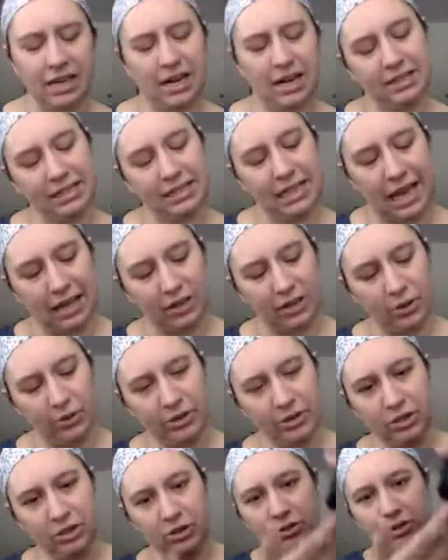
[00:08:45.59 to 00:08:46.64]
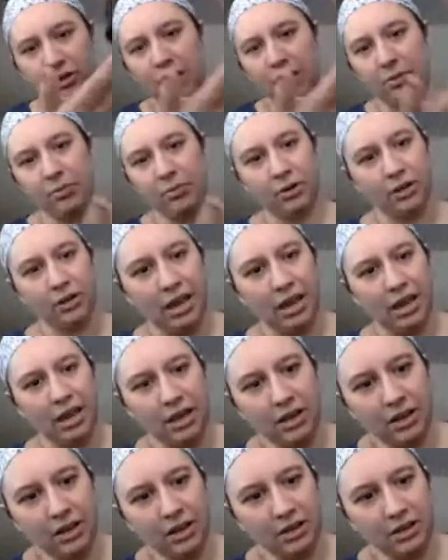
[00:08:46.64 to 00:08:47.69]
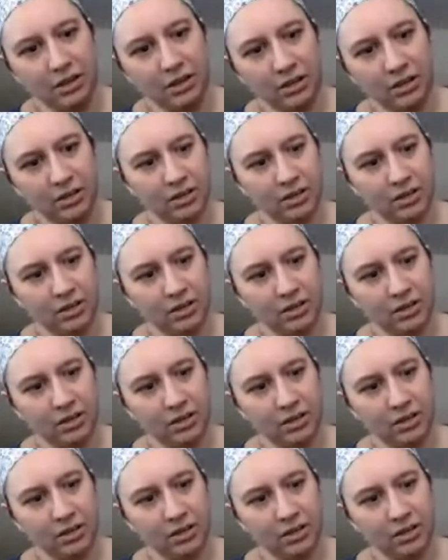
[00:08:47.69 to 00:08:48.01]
It has aloe and cucumber, and